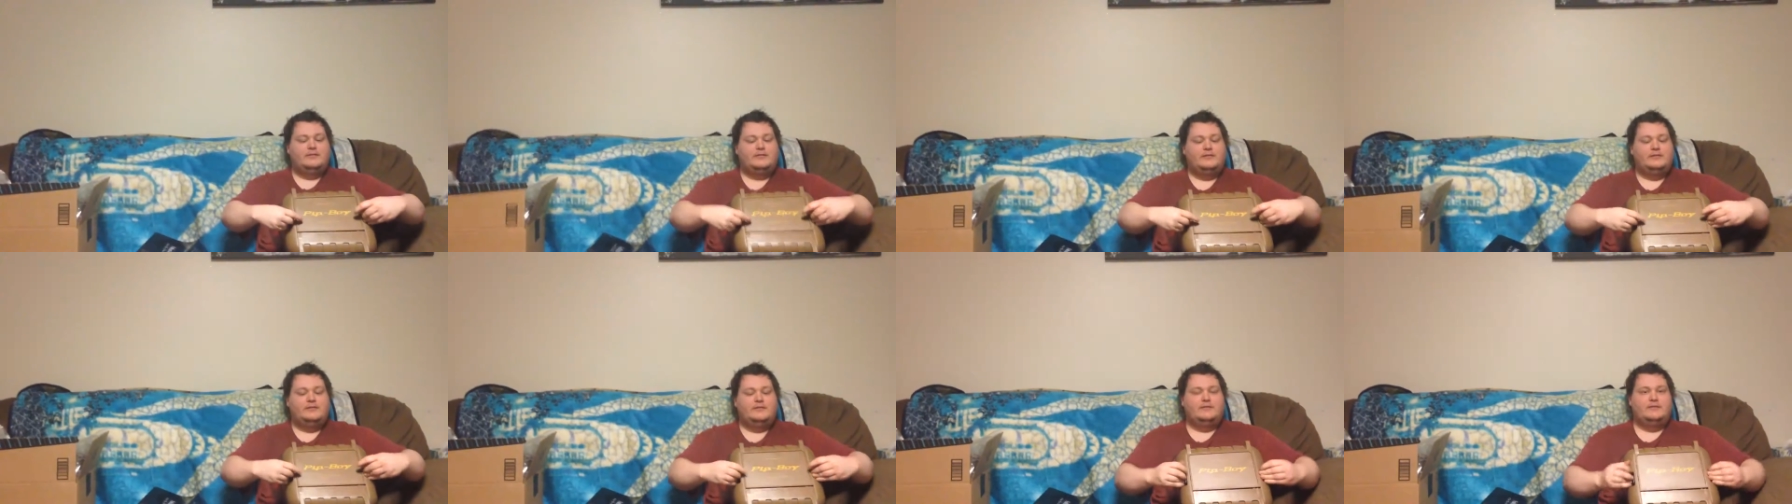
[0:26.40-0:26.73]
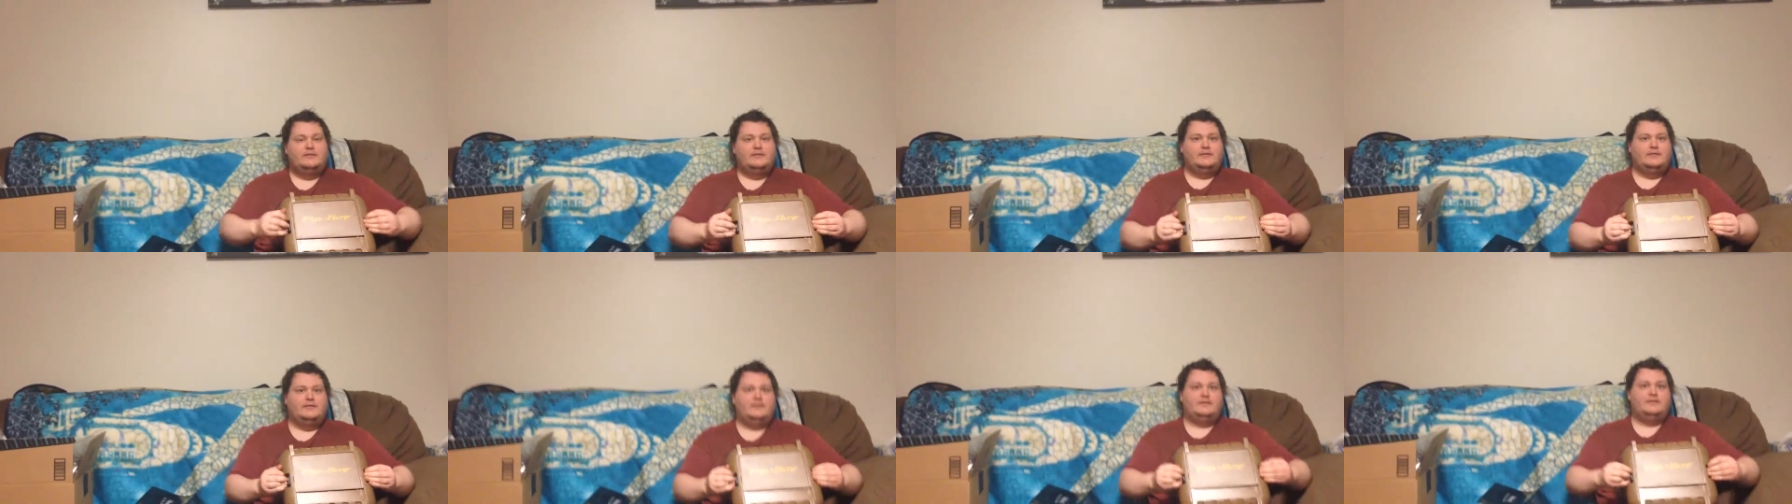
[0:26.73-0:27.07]

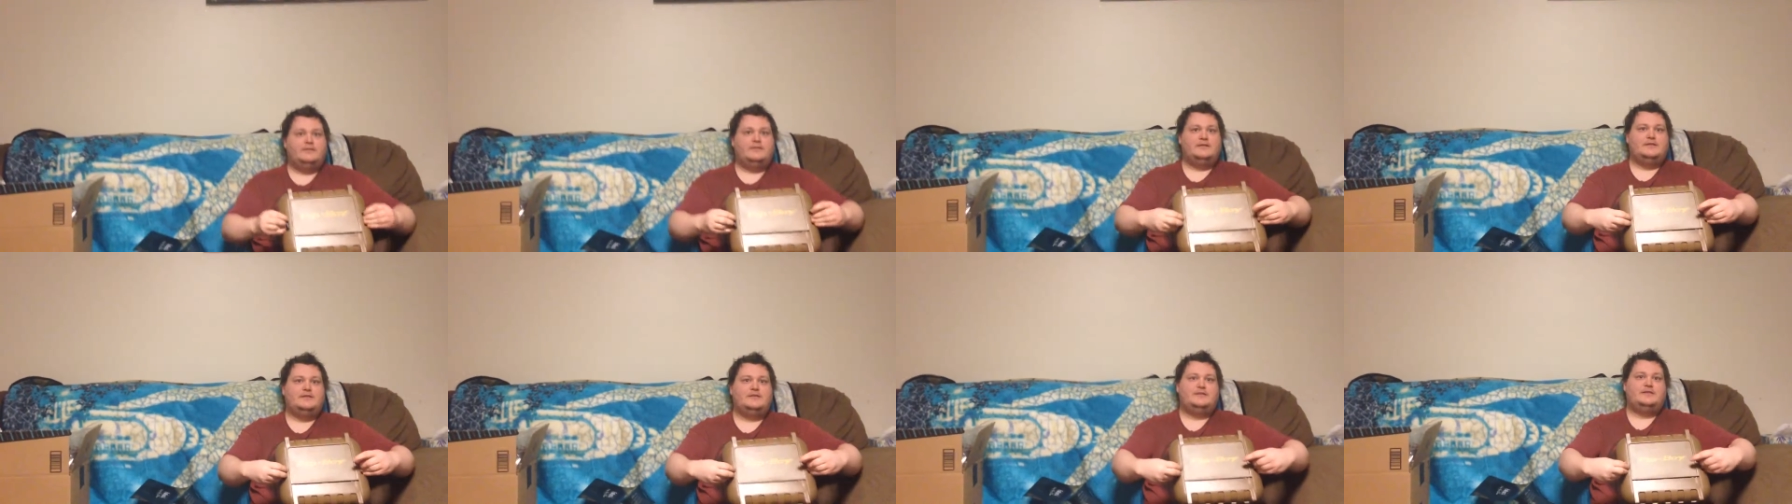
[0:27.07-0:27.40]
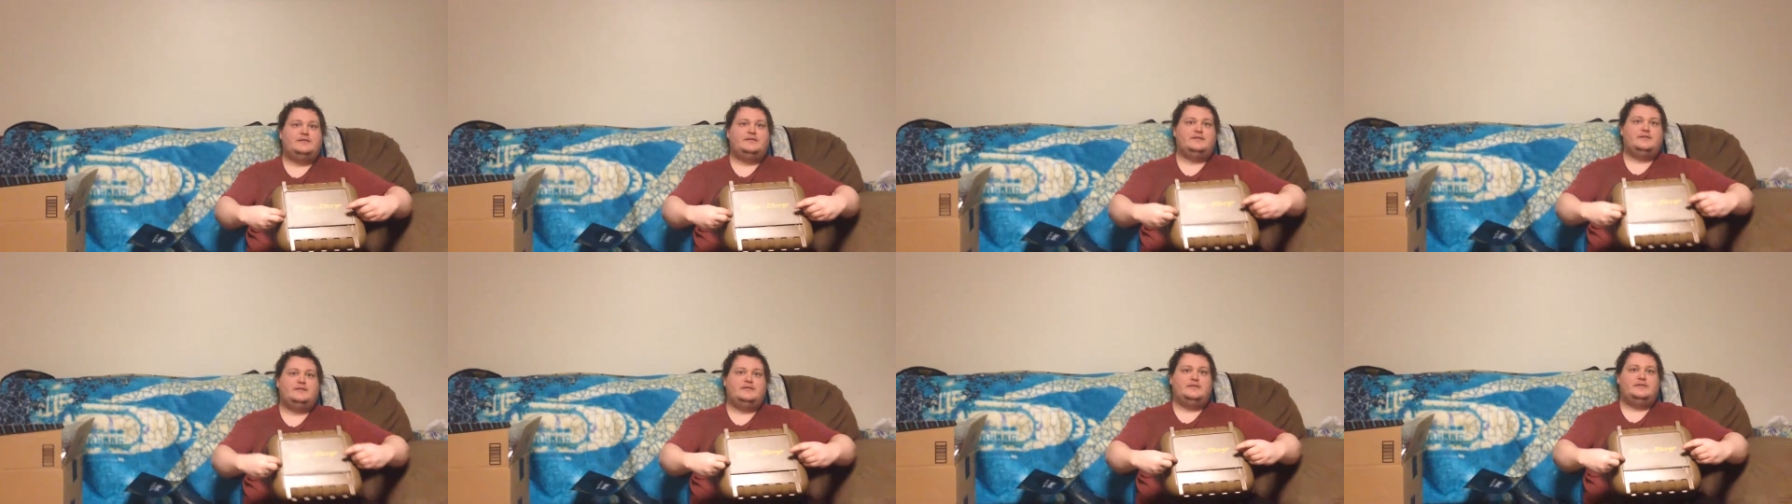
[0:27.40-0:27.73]
shaky. What?
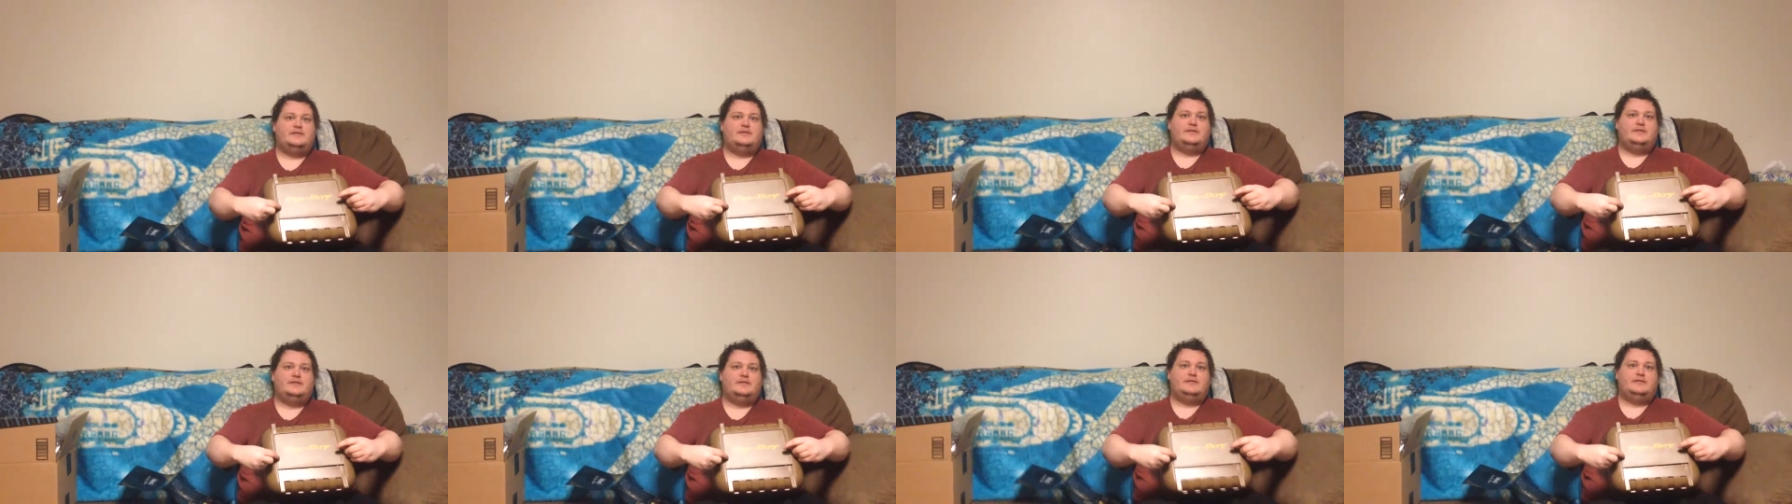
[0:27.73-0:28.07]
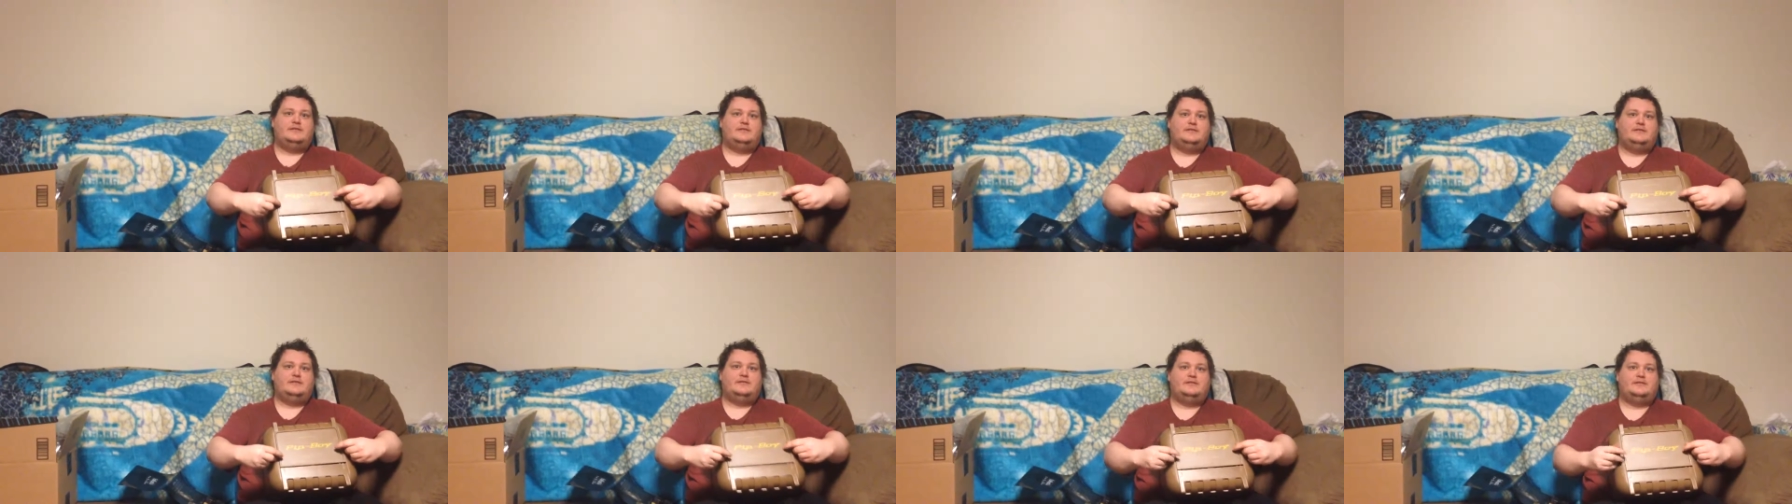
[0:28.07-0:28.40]

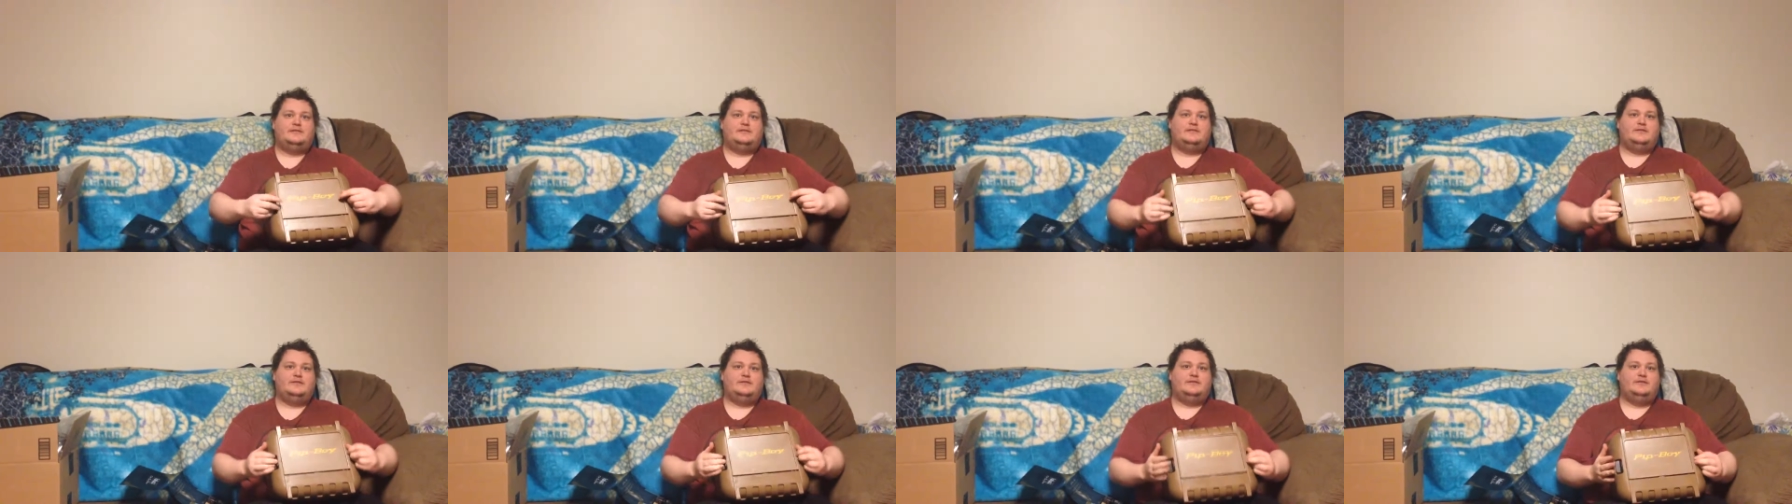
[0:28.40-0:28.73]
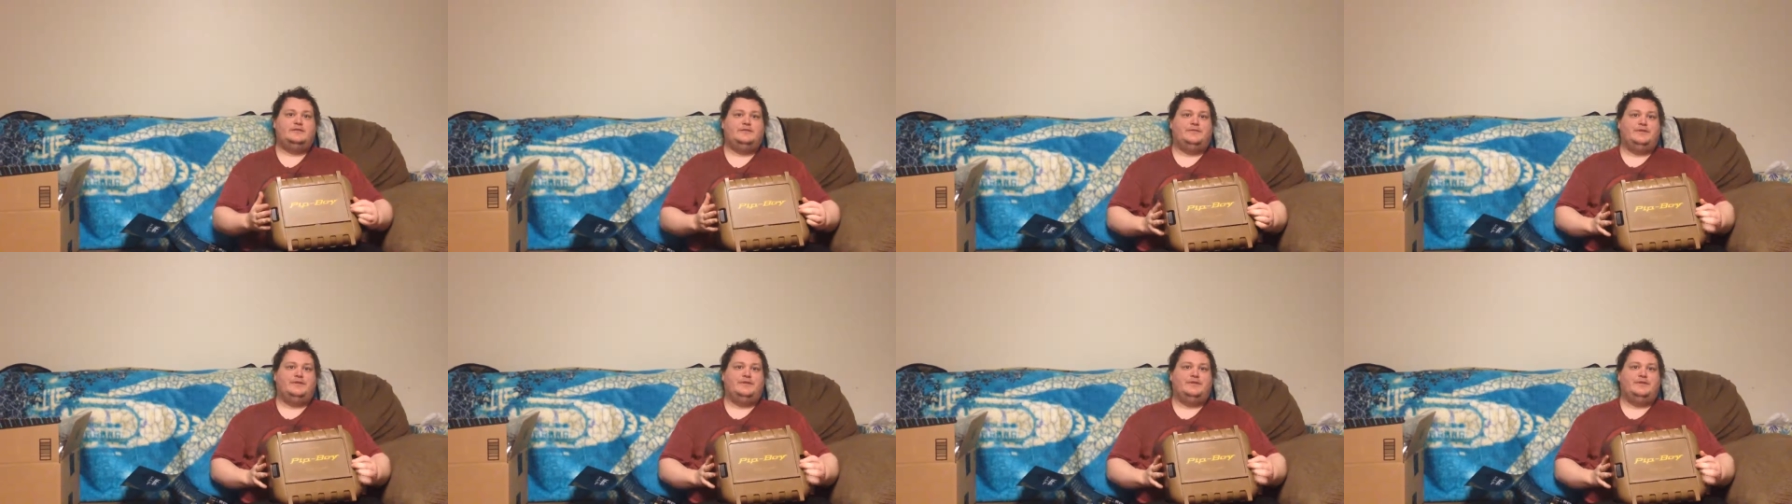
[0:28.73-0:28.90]
Finger got in the way.